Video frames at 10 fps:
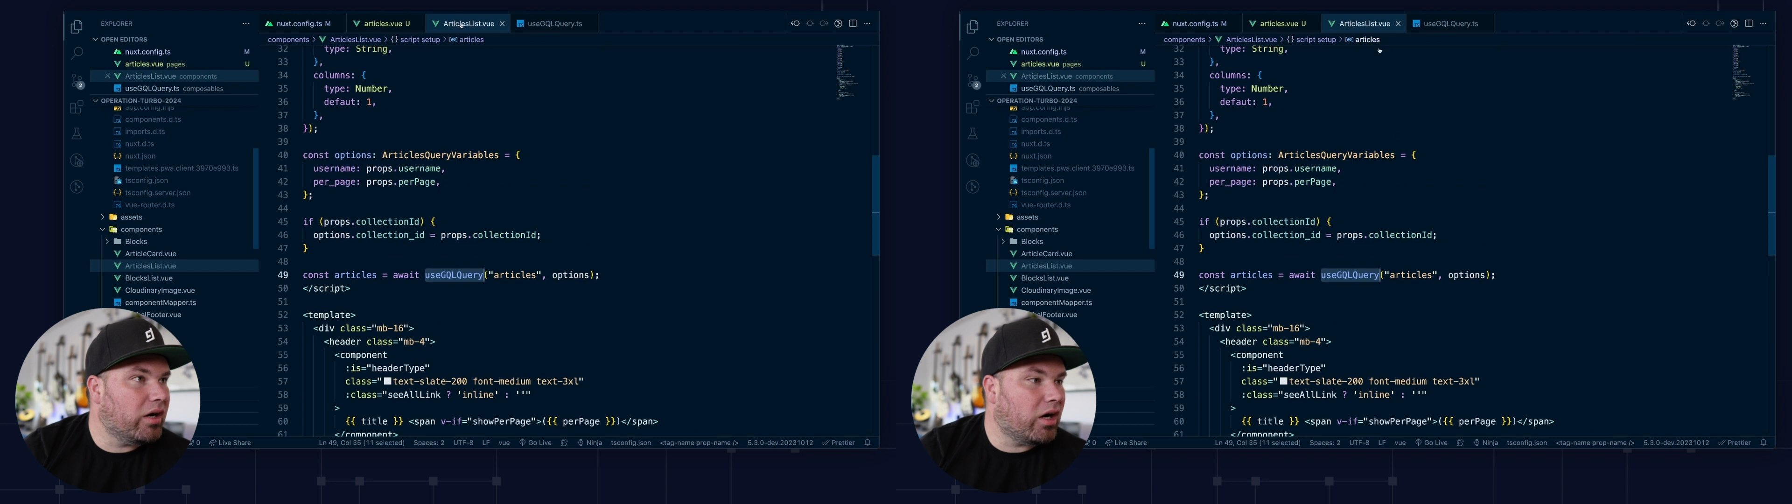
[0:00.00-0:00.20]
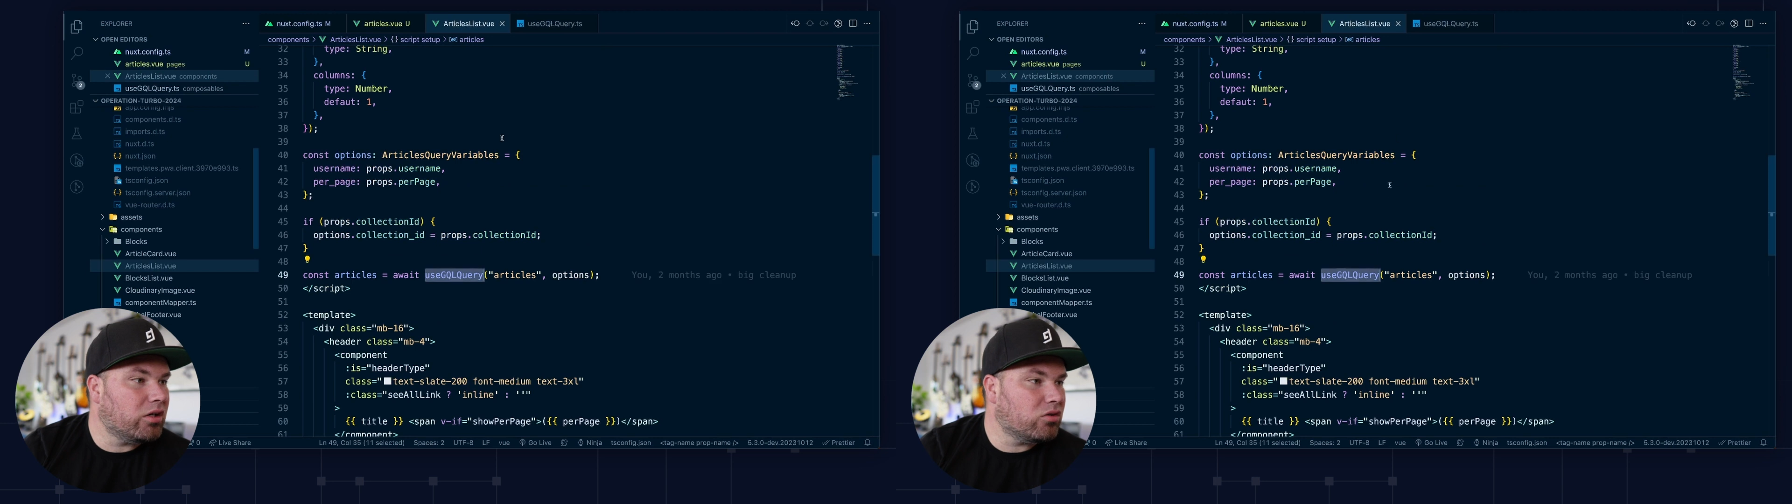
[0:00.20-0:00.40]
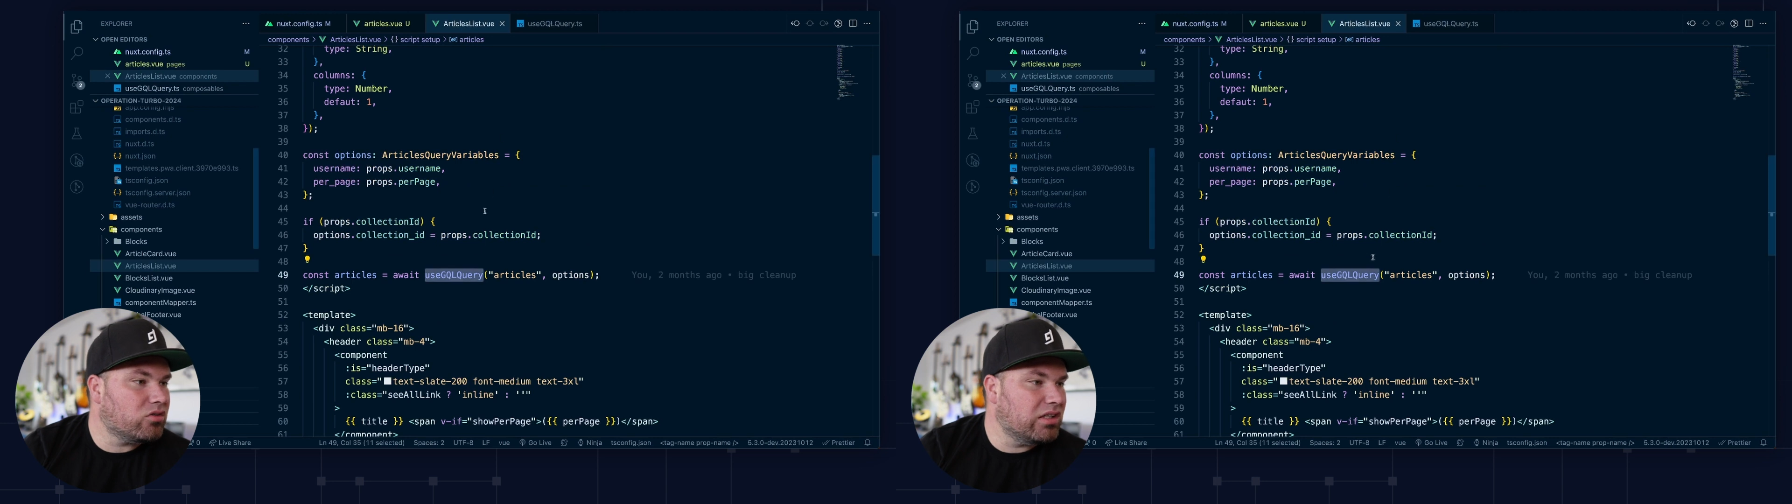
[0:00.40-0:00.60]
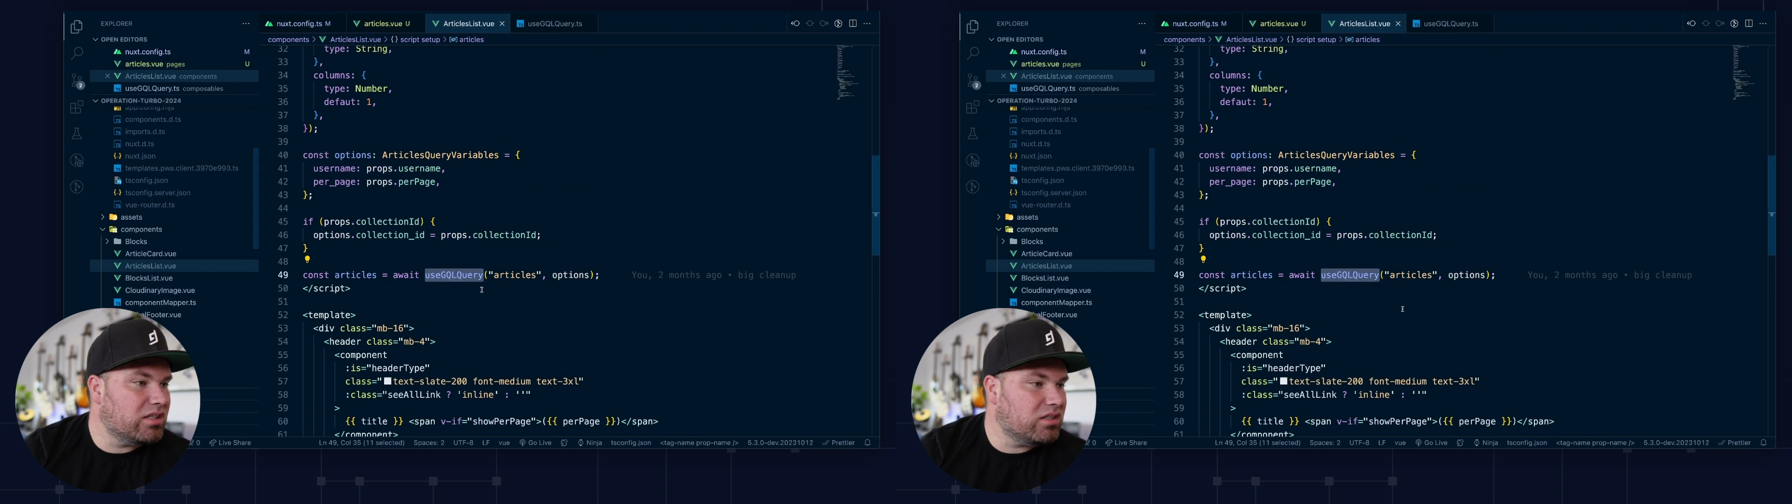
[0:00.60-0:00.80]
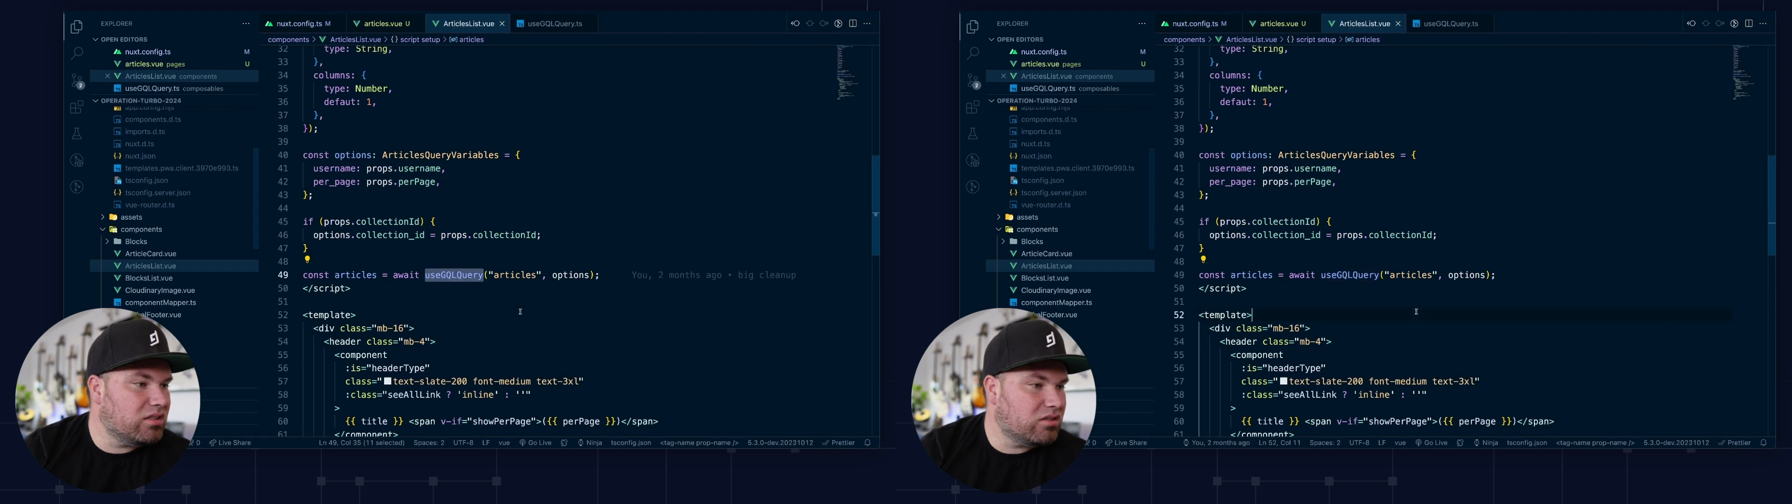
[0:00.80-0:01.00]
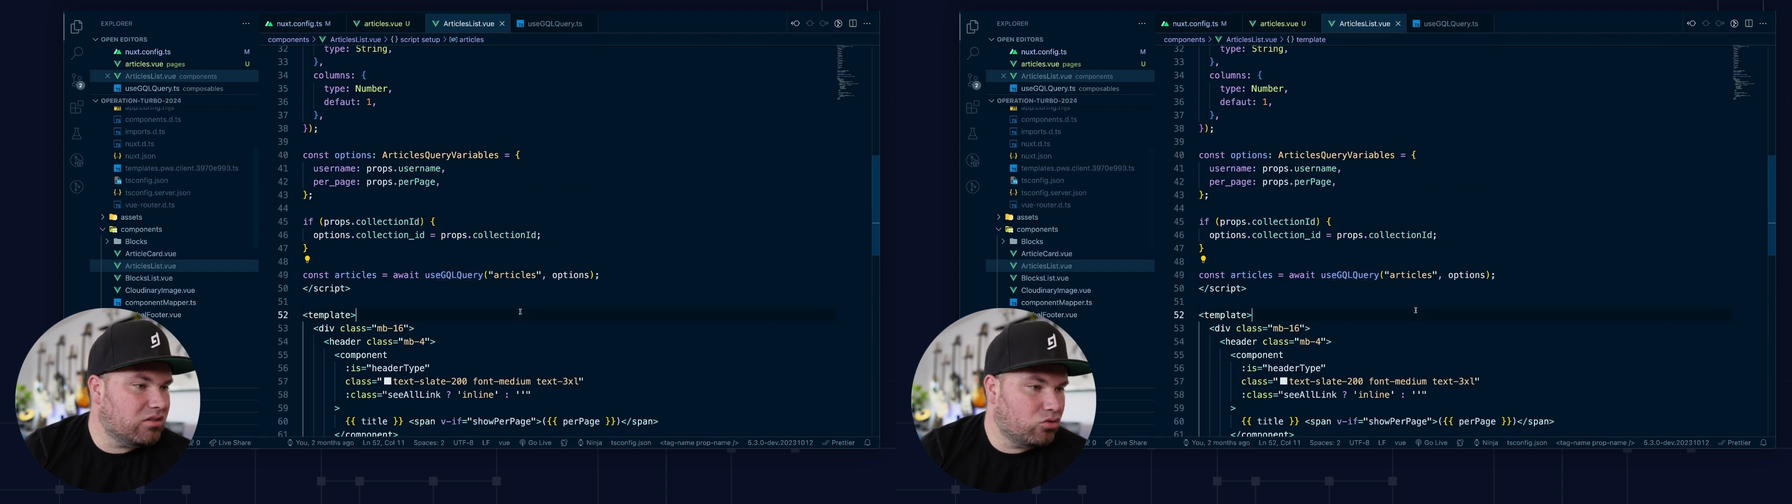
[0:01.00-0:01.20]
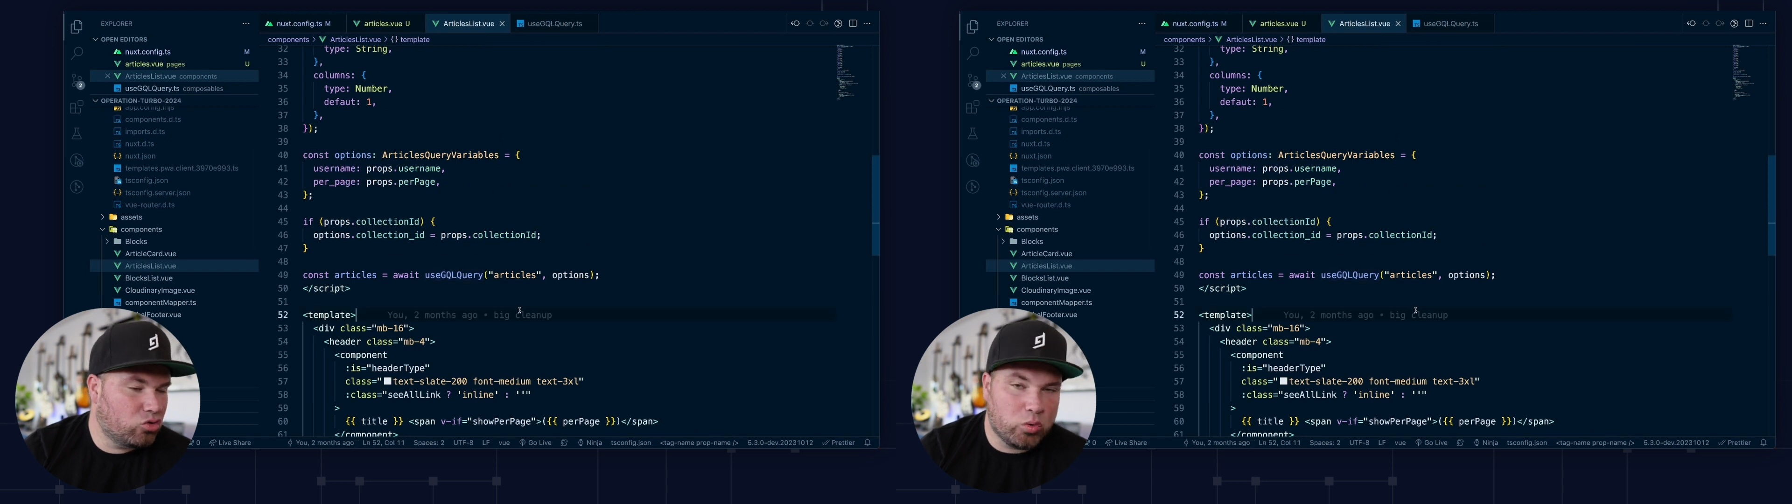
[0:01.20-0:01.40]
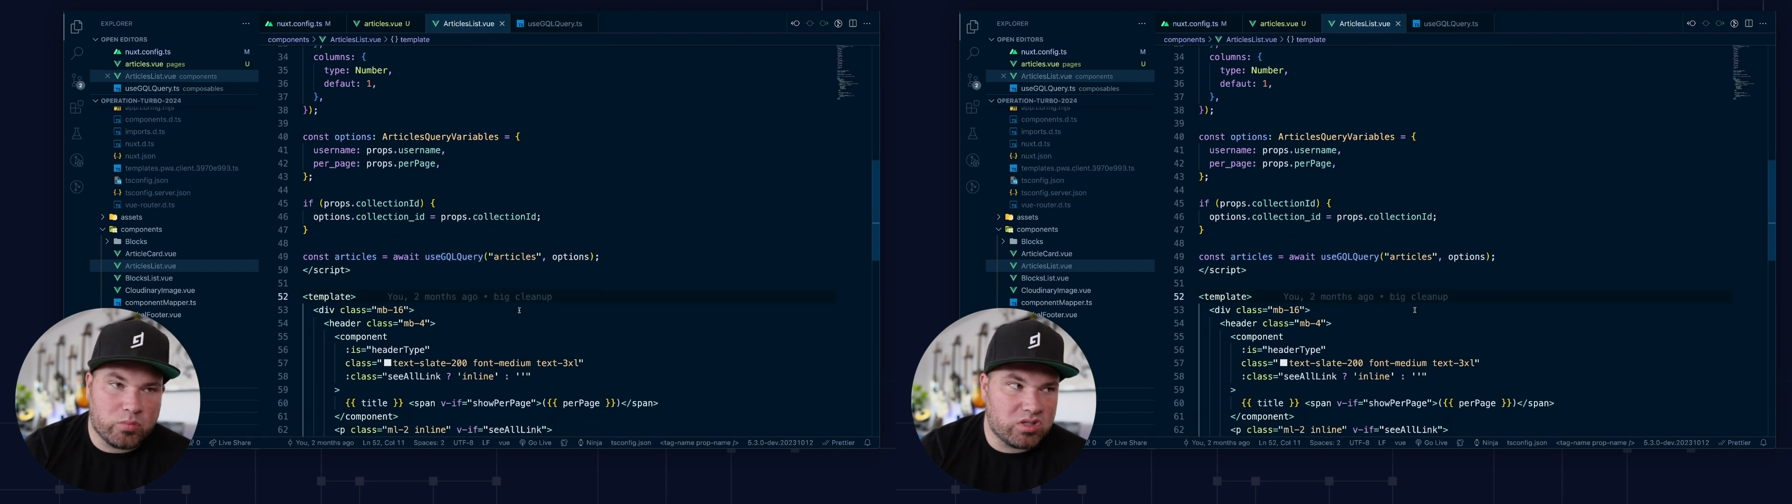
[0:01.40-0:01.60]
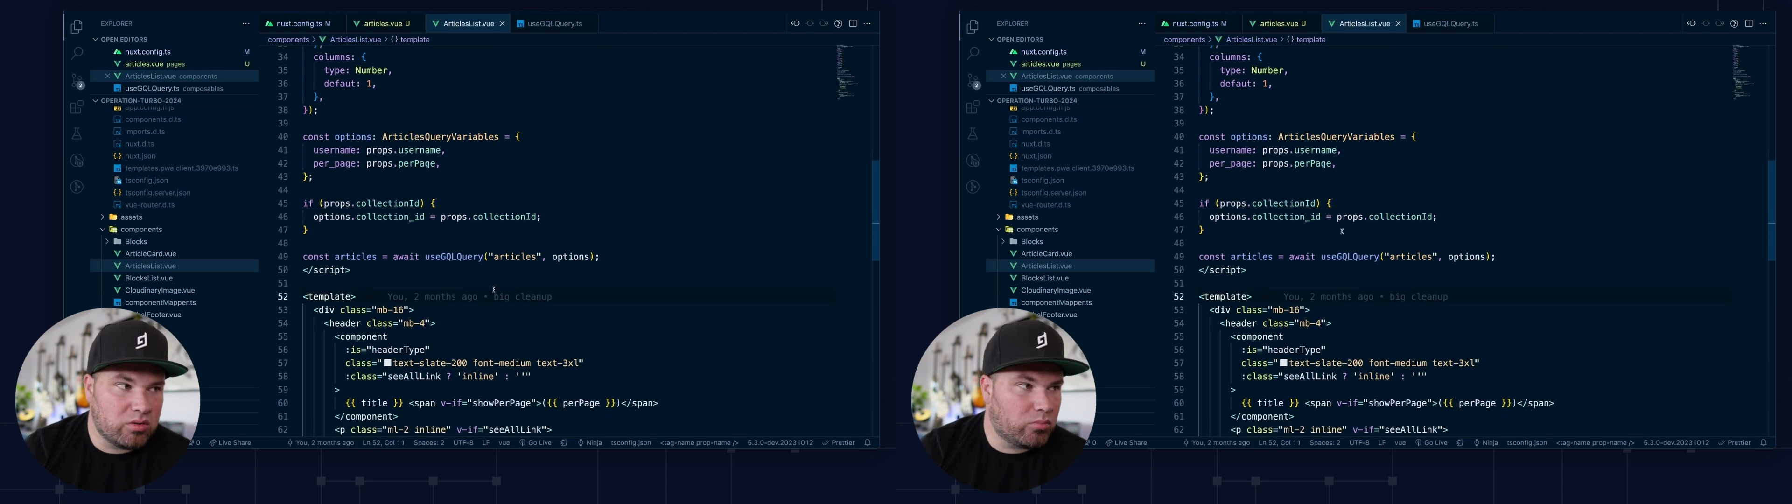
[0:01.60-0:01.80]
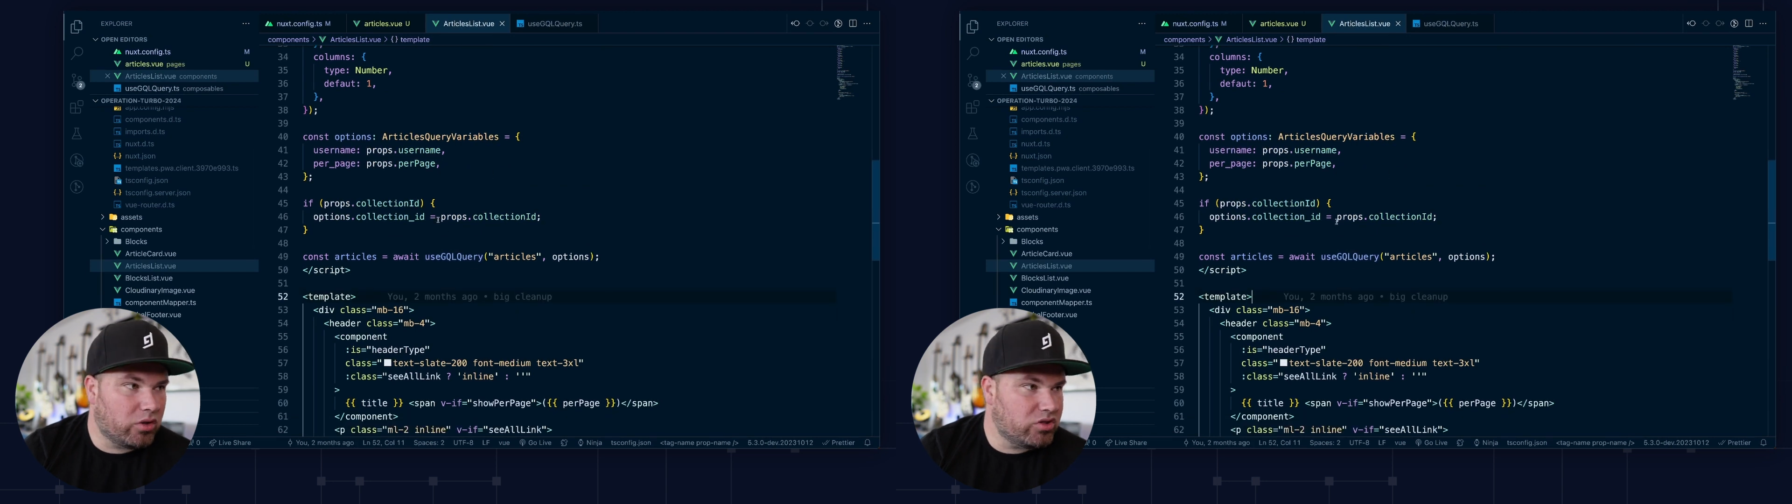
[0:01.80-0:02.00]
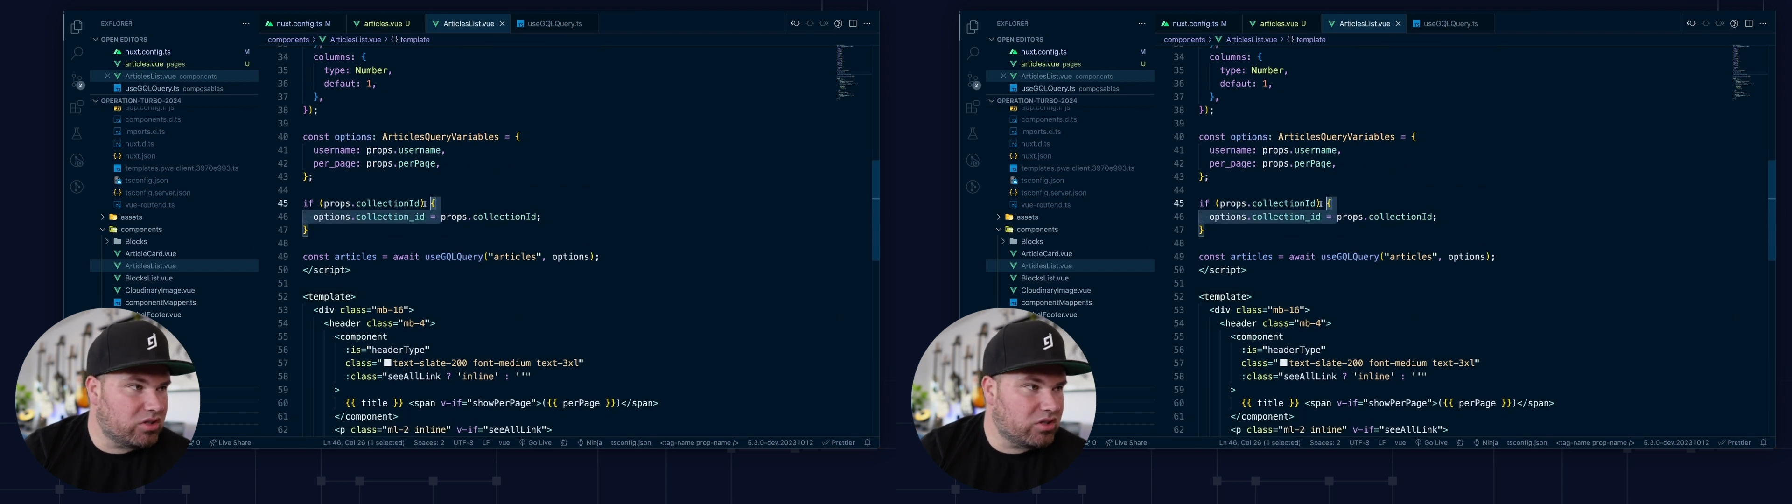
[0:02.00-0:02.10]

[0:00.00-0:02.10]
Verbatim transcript: my articles list is super simple.